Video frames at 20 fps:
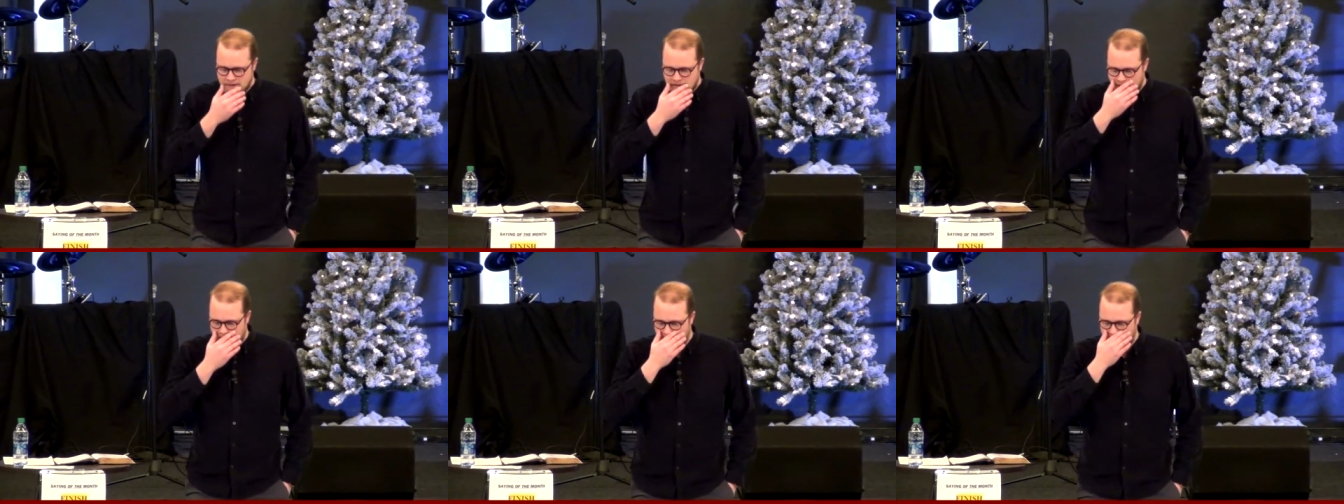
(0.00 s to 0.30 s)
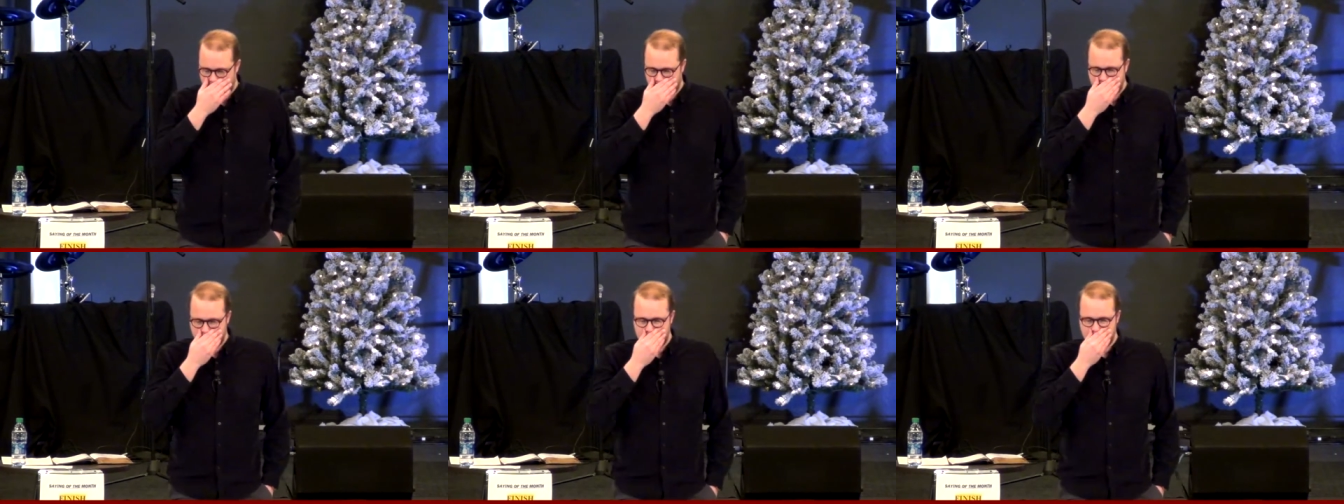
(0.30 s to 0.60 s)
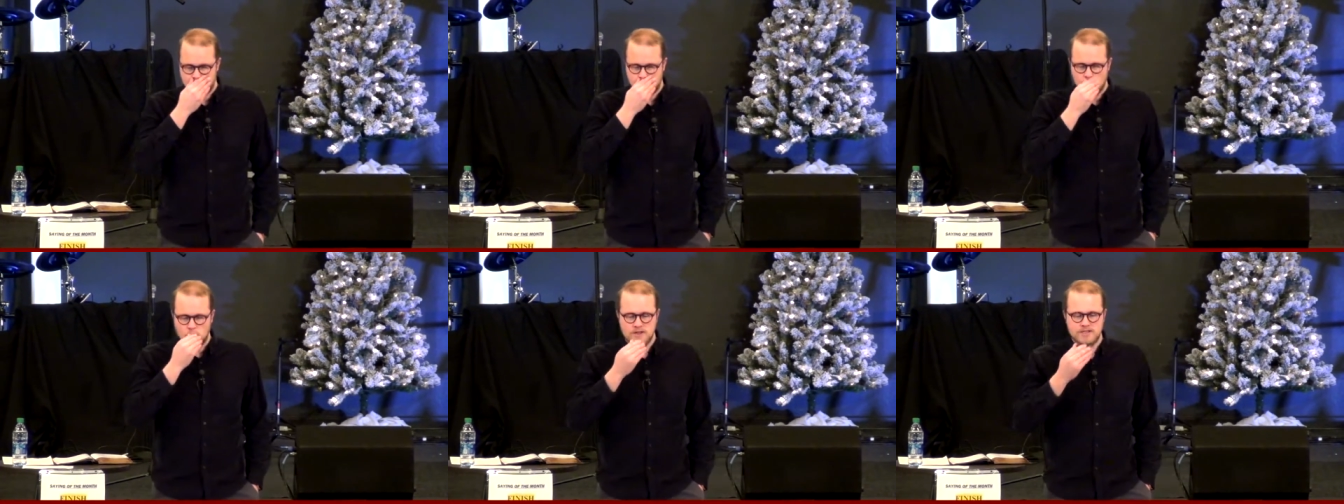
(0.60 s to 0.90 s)

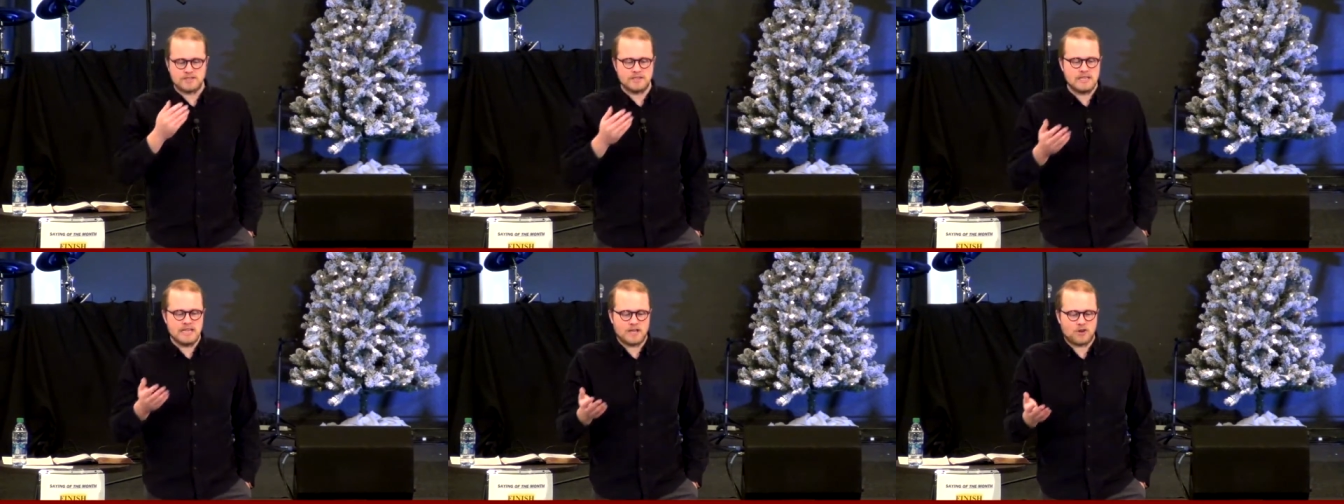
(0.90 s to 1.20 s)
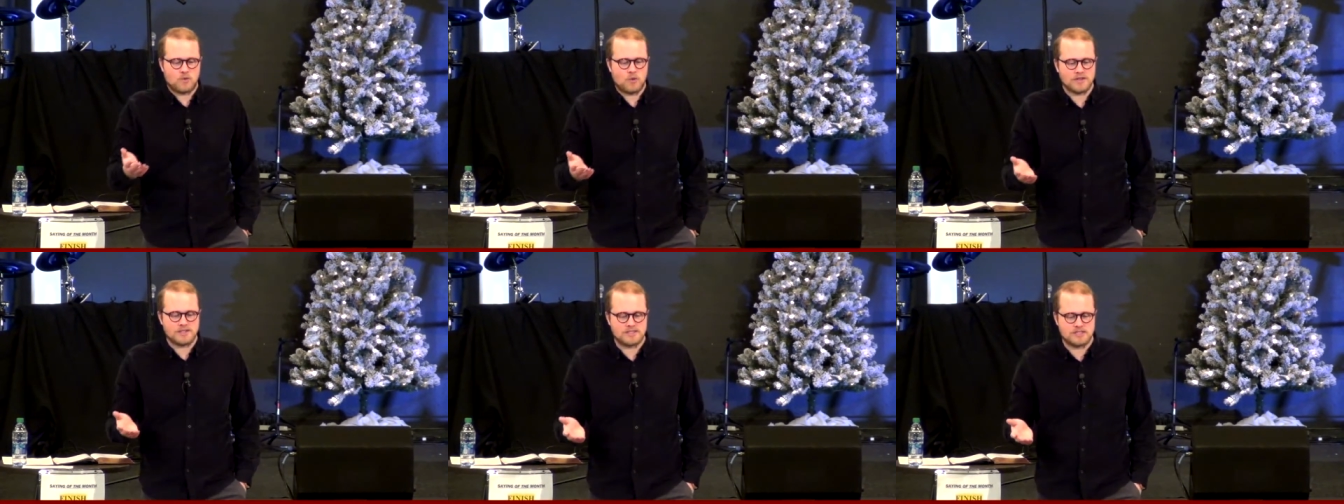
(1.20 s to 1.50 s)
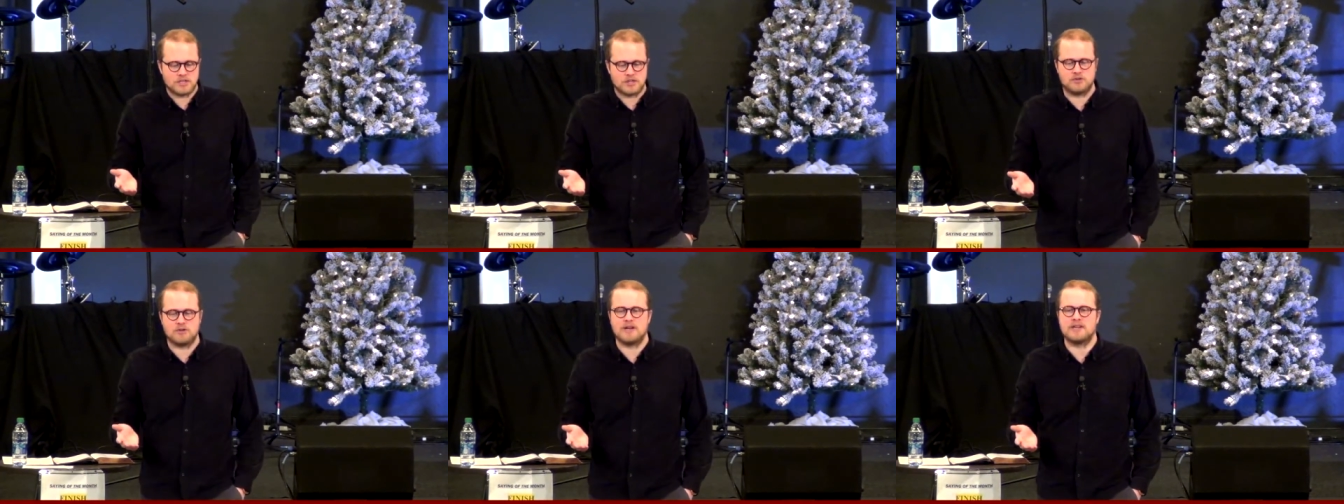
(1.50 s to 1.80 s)
um, what, Nick, what's
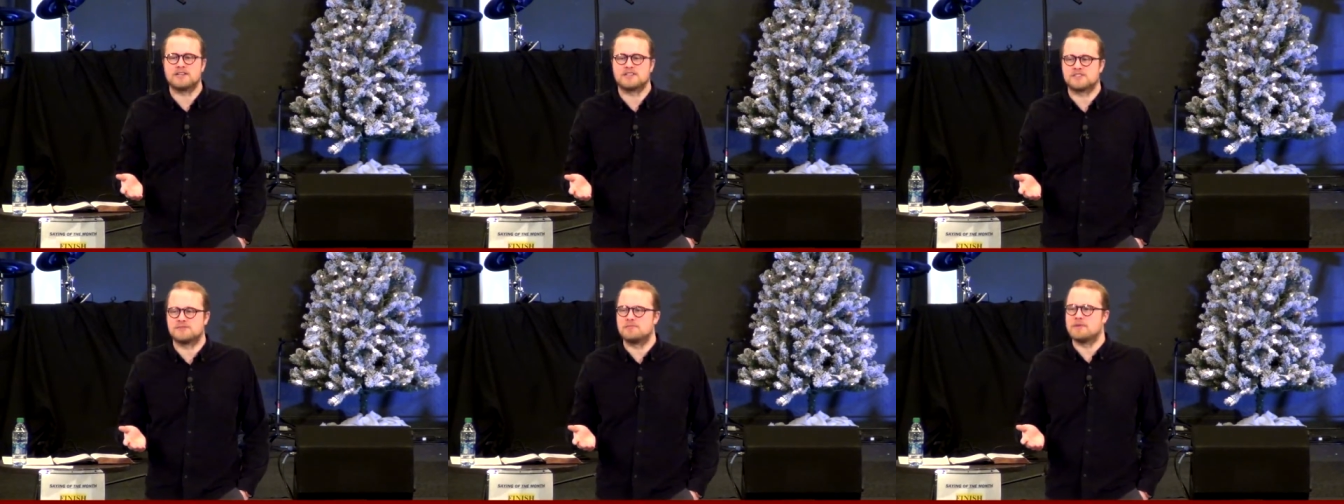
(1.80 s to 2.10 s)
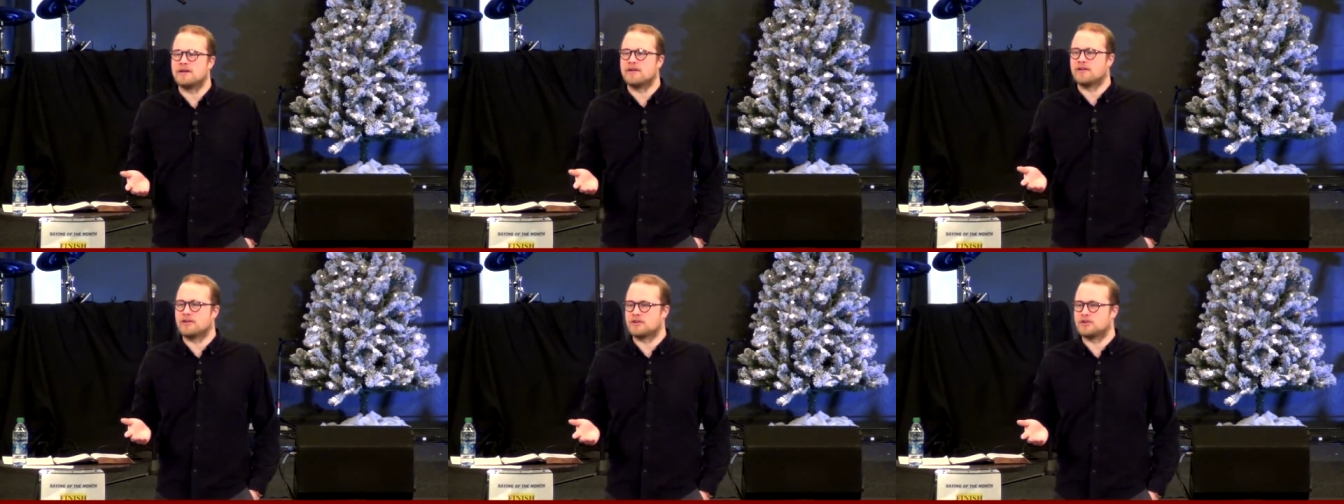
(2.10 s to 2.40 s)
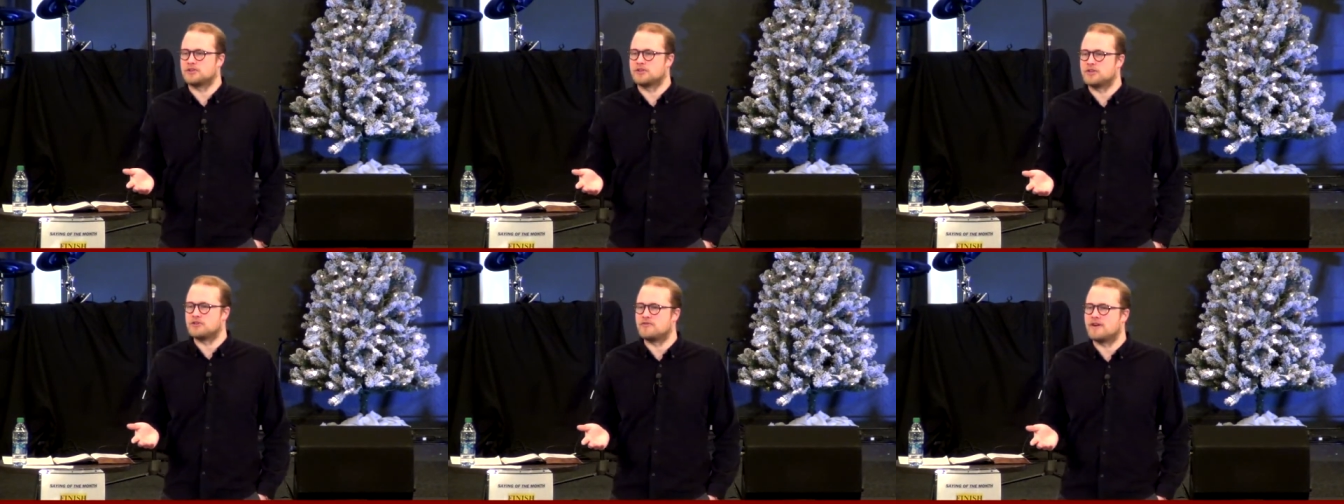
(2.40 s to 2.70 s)
the greatest
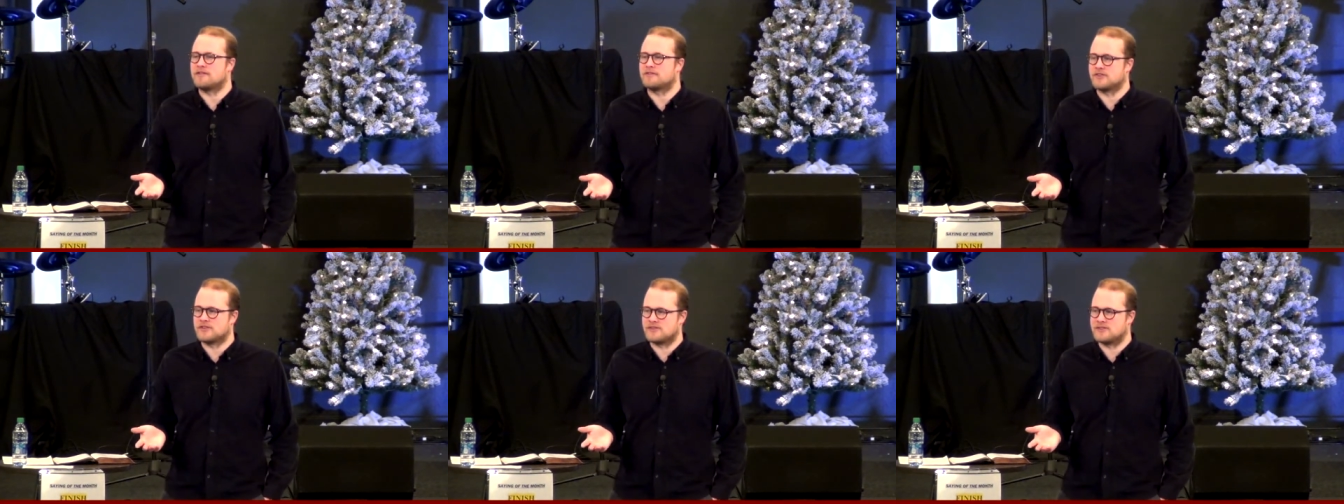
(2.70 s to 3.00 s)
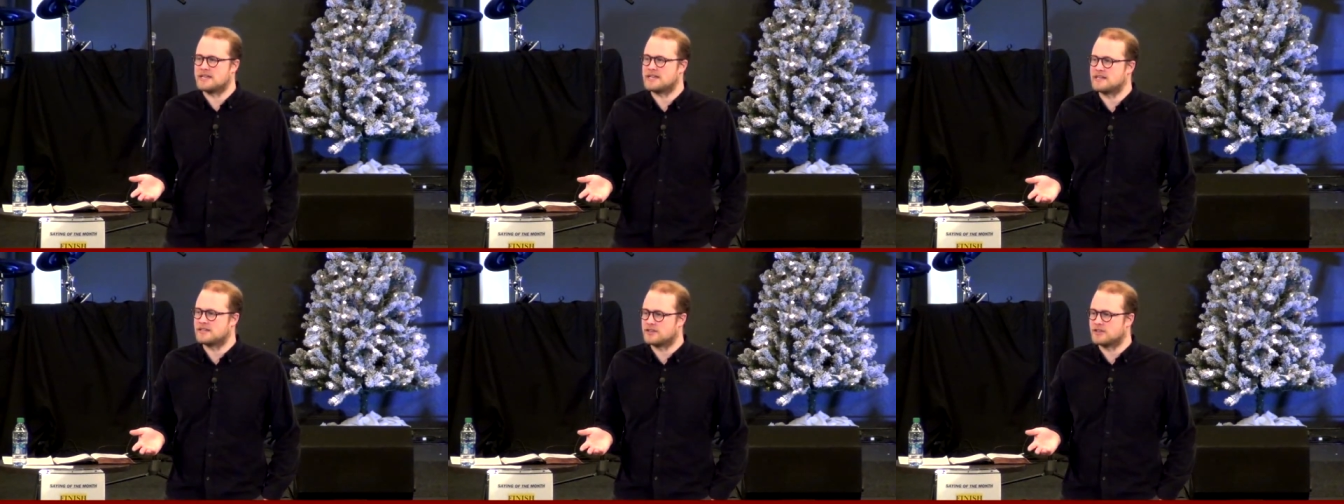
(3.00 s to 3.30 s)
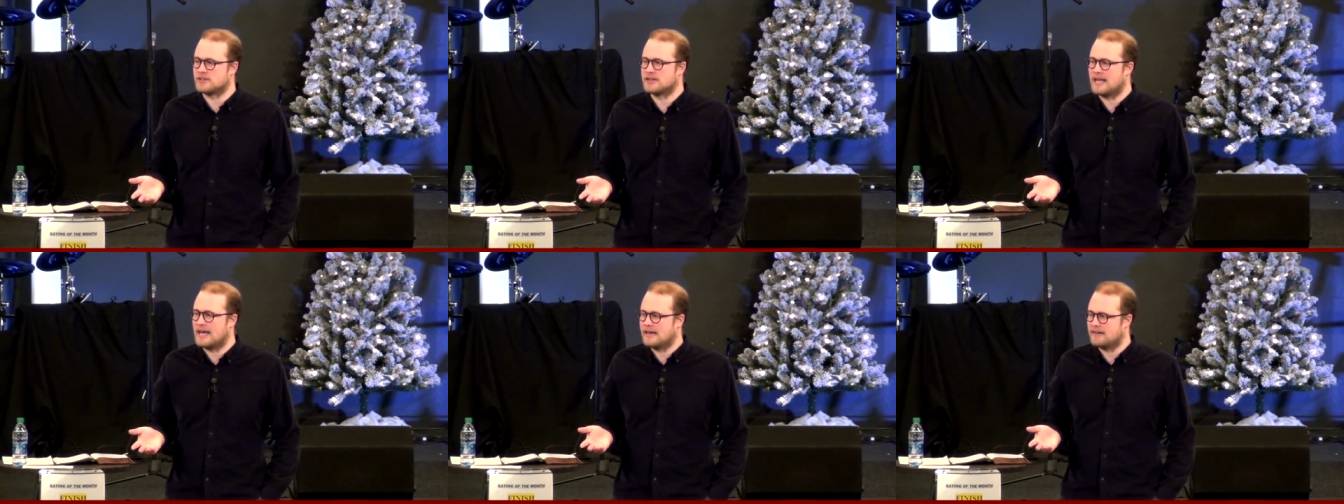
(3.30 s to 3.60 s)
miracle you've ever seen in
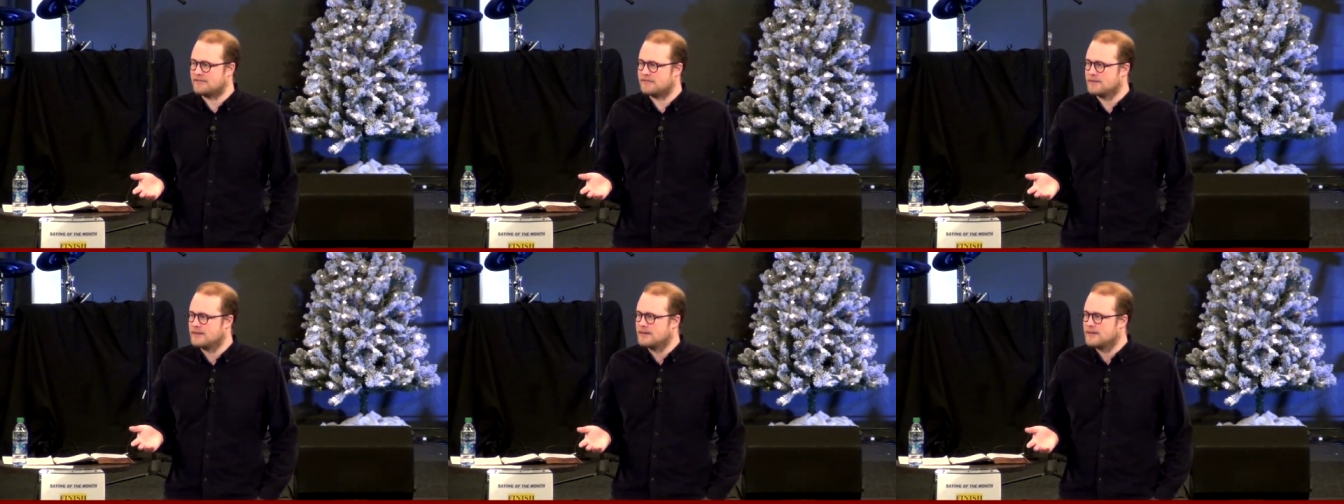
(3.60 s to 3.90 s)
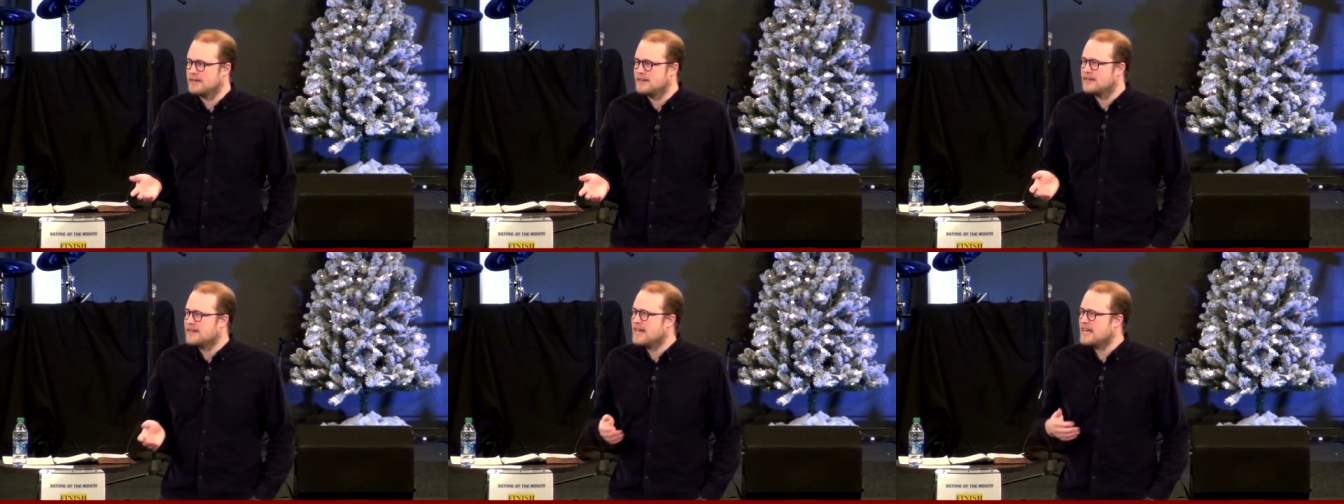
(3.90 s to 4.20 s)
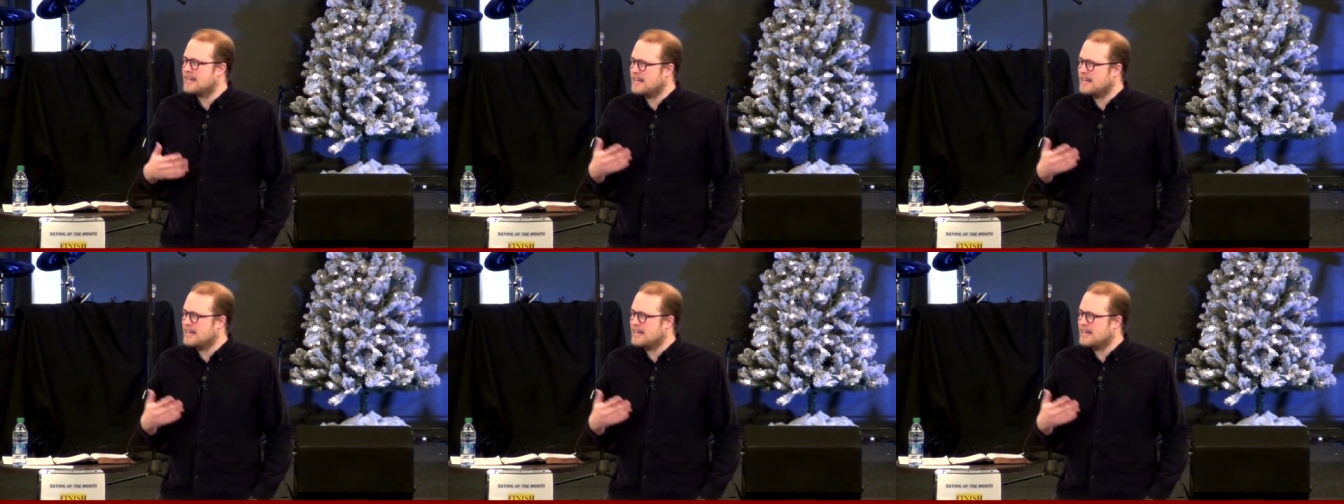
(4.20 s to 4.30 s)
your life? And